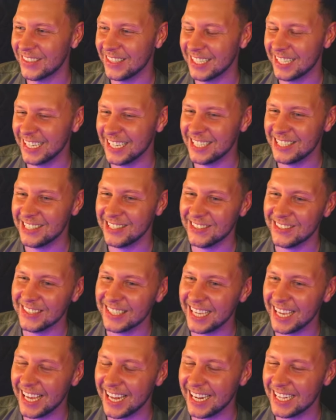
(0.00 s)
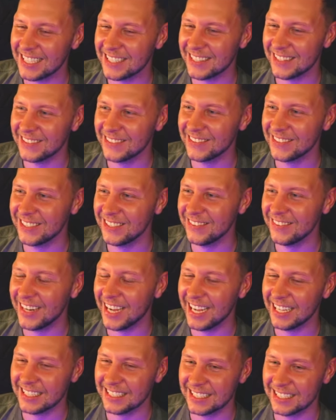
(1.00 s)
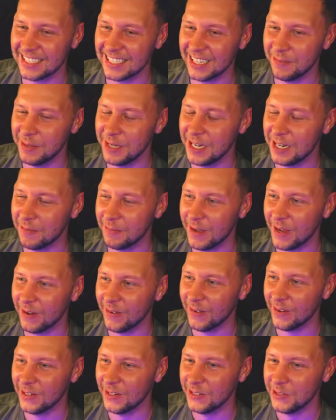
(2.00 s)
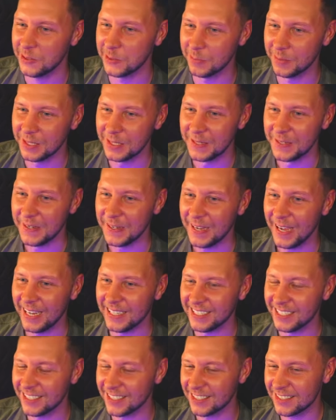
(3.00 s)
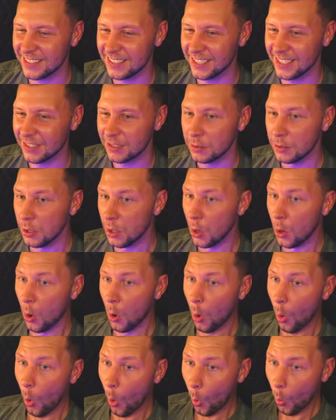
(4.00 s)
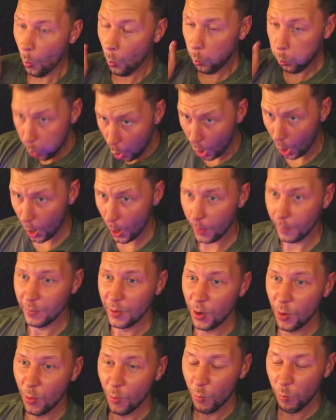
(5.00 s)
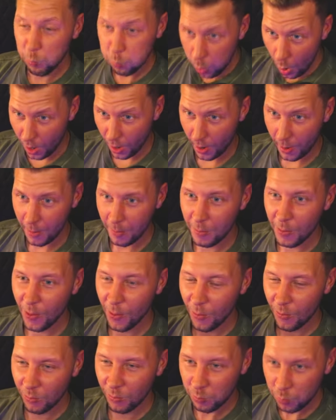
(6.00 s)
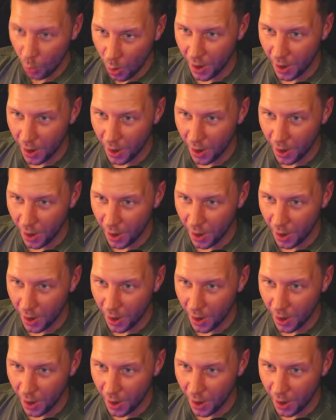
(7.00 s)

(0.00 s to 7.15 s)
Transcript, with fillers: And like, Julianne, I told you not to come into my room. And you just hear, Wah! Wah! Wah!